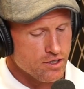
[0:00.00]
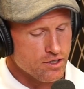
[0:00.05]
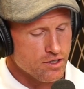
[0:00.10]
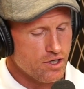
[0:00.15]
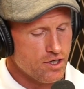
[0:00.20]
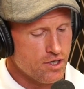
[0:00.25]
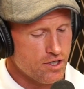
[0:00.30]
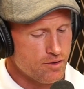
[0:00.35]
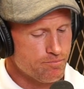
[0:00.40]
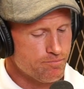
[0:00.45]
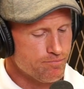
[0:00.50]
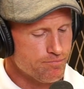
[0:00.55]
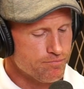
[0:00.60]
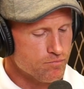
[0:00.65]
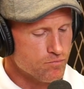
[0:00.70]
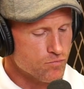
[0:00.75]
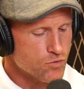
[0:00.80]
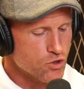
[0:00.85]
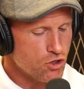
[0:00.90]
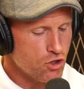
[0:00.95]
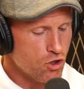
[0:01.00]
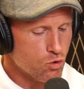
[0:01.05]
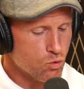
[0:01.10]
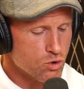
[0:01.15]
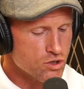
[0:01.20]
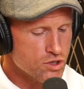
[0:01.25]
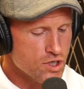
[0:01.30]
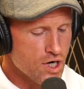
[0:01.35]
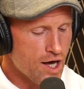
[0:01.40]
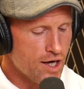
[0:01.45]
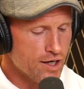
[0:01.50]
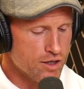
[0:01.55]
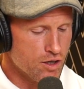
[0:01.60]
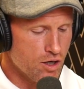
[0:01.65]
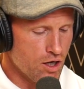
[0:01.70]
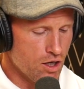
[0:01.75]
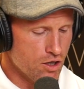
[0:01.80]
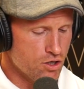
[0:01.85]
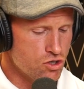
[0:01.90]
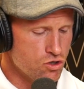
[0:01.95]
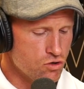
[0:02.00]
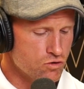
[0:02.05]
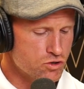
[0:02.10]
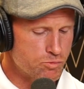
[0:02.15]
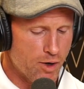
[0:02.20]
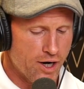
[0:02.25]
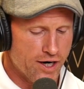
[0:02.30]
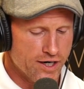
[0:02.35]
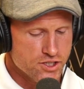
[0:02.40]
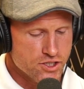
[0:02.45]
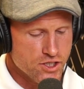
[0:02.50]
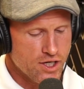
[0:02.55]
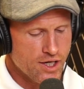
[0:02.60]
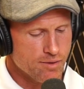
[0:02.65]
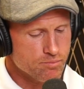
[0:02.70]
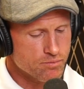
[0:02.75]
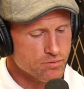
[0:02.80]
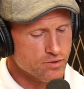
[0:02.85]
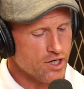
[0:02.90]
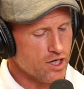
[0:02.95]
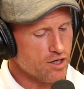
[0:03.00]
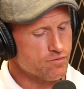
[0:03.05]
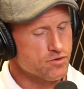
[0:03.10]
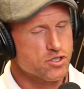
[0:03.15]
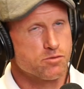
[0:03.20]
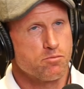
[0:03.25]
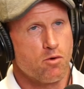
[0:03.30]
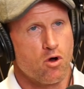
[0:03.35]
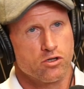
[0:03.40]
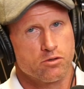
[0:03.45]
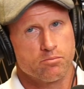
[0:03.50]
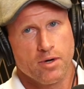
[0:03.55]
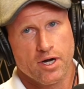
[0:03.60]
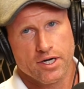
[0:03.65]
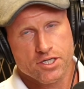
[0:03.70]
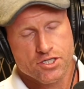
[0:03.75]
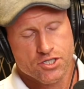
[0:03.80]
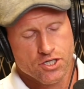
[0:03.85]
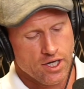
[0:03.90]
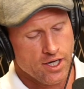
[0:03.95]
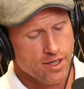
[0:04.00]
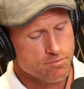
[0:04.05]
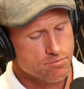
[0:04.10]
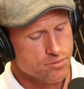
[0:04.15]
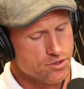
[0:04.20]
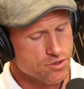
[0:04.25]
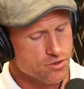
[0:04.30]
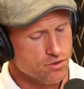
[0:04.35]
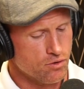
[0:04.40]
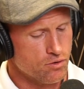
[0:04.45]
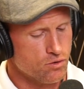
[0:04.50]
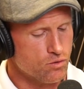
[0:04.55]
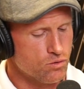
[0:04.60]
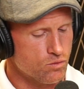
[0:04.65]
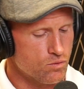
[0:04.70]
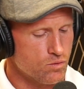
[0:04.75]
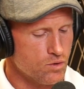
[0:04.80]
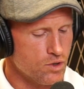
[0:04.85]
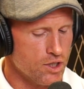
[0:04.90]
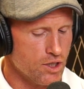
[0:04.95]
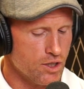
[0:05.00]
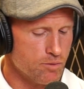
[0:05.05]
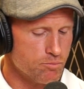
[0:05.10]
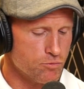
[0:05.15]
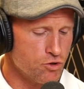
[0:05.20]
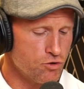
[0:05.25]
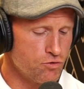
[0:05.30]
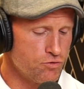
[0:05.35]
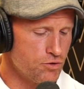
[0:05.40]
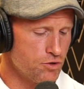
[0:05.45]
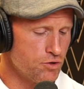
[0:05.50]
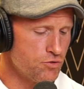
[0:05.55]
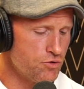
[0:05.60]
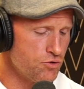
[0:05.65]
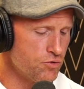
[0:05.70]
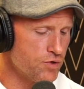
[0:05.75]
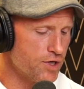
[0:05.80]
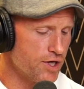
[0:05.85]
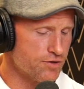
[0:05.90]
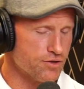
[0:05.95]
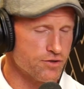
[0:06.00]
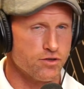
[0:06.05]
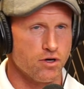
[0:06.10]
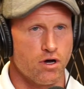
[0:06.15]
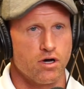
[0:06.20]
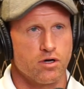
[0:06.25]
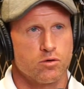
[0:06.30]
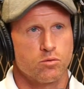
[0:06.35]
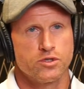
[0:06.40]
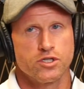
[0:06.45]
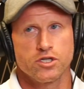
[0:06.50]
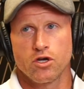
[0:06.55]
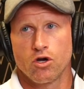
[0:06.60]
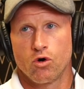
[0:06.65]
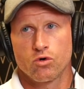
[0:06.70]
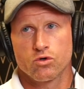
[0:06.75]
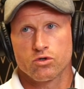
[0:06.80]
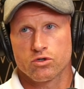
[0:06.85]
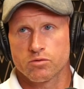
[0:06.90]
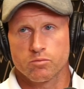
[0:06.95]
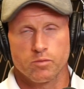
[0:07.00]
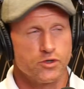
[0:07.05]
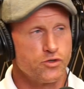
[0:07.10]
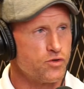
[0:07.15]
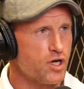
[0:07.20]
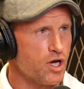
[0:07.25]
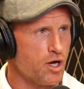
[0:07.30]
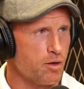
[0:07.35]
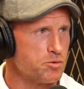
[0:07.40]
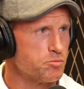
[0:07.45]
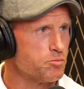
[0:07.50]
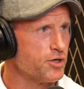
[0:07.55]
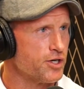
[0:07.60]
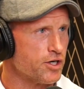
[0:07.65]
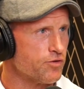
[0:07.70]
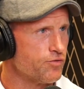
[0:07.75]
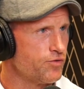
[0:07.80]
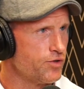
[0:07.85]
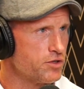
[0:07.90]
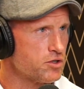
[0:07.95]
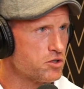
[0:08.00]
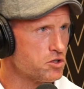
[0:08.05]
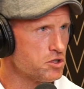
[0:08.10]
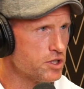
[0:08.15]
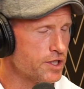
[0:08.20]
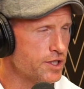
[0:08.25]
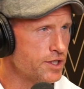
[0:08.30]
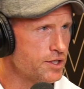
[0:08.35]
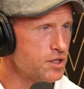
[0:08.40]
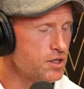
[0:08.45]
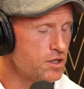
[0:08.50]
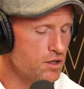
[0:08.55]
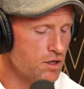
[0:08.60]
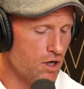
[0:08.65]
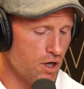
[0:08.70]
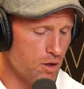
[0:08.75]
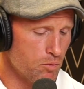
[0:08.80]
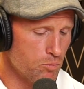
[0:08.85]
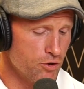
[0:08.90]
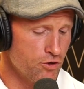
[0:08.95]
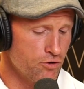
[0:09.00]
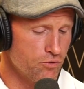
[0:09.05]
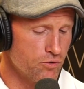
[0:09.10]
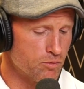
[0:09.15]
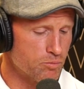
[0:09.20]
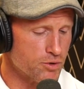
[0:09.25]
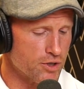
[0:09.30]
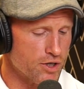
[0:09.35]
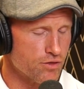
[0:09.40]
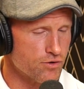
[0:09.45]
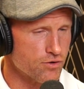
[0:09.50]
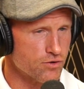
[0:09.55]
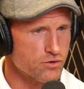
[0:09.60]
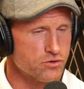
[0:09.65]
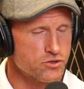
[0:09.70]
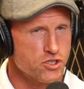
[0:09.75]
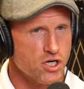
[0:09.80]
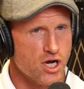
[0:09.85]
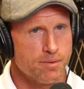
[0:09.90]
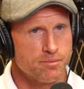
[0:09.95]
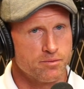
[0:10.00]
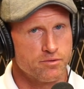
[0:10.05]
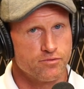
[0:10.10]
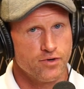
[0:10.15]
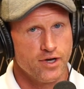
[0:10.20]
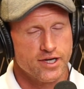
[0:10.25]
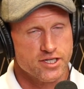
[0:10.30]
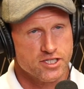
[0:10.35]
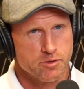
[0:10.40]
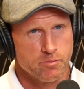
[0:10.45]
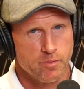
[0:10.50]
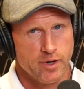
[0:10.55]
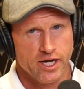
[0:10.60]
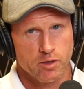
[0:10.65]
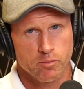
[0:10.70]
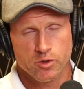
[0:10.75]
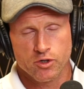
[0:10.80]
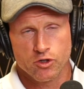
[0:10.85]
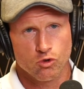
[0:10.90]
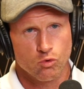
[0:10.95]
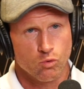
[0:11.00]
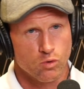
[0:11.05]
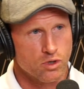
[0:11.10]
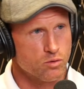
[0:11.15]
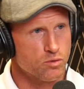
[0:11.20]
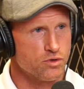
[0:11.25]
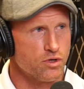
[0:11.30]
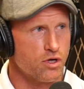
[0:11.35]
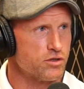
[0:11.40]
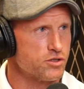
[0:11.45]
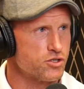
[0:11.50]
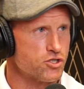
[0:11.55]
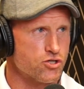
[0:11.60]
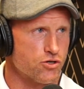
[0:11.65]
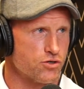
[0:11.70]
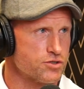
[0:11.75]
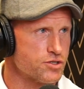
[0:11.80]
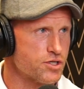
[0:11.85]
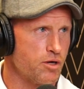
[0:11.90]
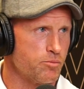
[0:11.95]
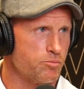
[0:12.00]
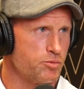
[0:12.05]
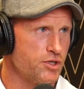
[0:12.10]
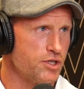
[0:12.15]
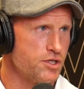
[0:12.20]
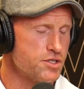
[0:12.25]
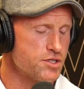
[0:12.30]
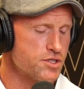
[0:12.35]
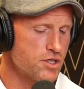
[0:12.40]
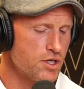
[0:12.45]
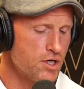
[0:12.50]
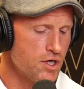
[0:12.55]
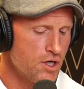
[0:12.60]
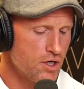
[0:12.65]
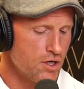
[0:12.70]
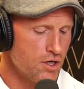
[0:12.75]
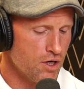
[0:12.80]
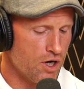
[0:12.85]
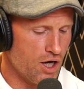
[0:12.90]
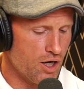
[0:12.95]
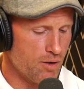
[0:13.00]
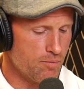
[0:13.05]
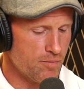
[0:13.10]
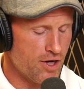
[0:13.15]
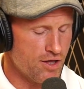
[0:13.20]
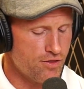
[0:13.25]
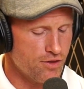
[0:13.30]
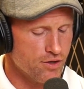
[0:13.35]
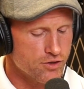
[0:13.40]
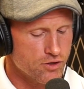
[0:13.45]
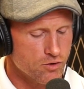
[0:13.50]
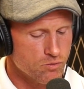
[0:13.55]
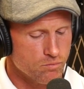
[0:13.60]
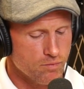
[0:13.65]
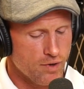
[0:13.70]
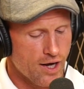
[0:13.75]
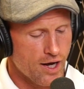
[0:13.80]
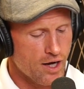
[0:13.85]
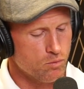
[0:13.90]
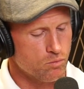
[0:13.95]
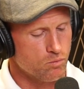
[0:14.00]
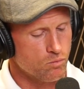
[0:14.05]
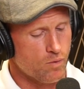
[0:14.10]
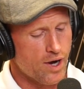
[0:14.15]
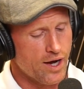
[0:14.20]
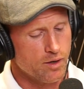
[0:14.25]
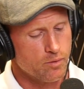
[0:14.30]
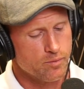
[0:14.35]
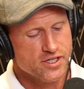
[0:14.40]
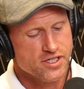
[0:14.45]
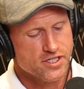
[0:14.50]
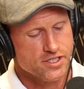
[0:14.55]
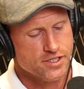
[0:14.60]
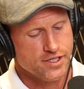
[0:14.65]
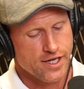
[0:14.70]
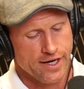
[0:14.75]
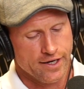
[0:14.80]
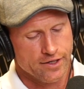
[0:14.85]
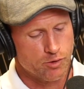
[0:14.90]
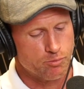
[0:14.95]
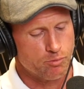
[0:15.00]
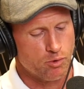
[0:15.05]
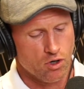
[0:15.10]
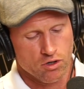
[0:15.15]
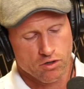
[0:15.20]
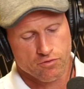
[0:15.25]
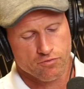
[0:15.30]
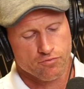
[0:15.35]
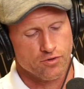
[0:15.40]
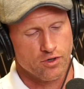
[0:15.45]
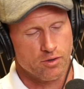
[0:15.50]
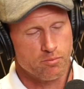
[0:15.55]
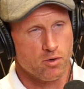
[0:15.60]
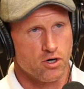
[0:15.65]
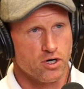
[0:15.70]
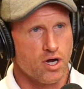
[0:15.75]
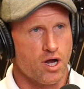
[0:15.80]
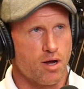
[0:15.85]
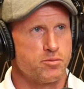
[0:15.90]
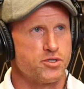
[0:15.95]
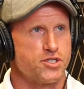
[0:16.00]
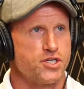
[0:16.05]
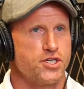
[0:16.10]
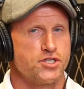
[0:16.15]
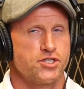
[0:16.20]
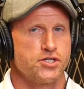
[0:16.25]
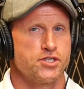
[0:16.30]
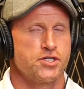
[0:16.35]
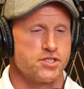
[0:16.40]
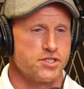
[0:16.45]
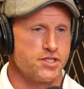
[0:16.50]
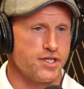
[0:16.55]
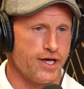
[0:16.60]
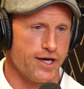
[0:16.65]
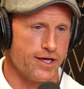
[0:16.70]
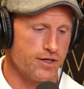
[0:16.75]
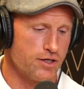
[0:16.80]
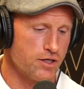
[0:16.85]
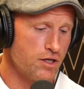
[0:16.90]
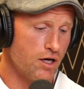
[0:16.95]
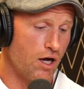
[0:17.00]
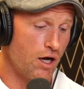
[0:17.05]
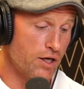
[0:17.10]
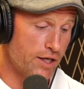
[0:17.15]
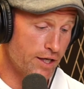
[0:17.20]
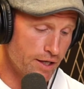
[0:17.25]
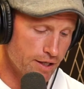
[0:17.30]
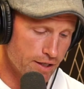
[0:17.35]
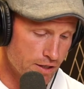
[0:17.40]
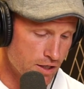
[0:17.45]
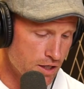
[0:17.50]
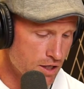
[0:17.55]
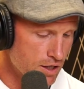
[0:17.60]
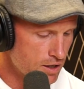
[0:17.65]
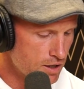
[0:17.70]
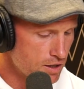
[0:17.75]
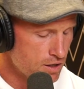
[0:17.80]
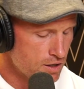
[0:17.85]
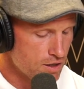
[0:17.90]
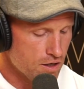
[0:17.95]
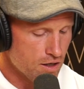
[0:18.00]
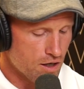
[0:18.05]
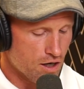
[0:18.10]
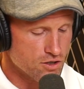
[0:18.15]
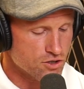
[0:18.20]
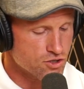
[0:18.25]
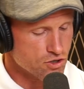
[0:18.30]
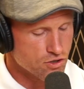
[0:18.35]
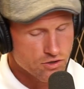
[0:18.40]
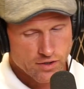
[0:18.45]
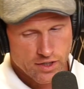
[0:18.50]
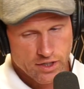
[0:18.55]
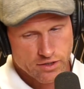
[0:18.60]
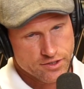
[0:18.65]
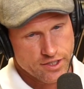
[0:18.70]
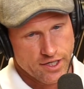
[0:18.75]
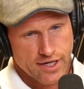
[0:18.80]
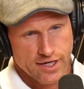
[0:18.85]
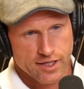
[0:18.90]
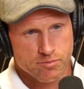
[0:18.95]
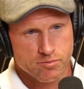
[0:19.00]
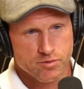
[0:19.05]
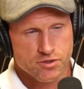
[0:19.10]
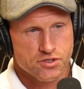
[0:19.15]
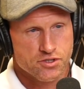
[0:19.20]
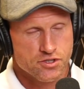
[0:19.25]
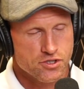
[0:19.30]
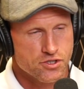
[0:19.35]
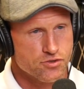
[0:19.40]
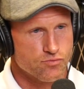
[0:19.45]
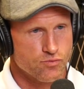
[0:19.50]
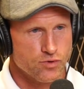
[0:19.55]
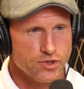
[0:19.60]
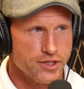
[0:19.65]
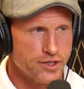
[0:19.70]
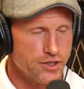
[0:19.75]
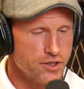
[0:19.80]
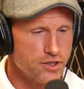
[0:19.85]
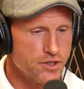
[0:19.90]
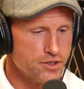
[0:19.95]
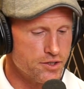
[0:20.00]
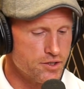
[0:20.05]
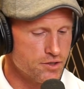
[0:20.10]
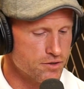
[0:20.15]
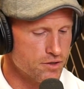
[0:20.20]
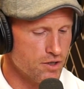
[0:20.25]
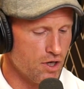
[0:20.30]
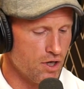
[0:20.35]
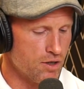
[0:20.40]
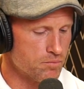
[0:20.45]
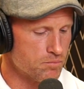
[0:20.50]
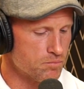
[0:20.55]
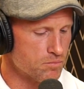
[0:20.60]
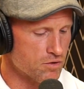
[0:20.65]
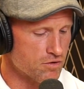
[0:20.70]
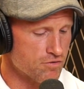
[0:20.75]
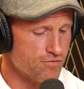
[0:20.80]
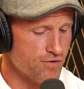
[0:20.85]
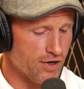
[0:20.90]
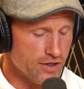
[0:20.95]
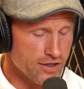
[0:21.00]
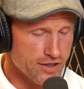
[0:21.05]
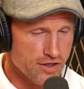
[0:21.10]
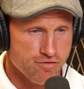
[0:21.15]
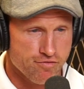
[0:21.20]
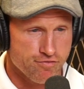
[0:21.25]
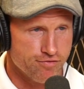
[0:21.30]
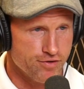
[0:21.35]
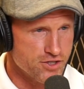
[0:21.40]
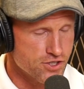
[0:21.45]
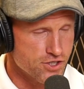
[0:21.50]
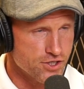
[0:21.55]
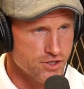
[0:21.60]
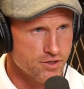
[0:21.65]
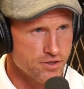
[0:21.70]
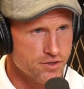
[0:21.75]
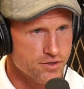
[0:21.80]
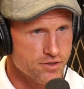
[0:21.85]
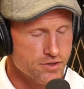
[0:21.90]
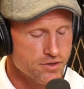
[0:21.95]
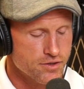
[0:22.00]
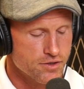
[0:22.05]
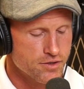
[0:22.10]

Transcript: Um, you know, we're not a huge body shop. We're kind of a smaller body shop, so um, you you do get to talk with the owner when you come and bring your vehicle in. Um, we do a pretty thorough job of estimating. We do work with all insurance companies. Um, I think that why we stand apart from our competition is that again our turnaround time is just really good. Um, we're very efficient.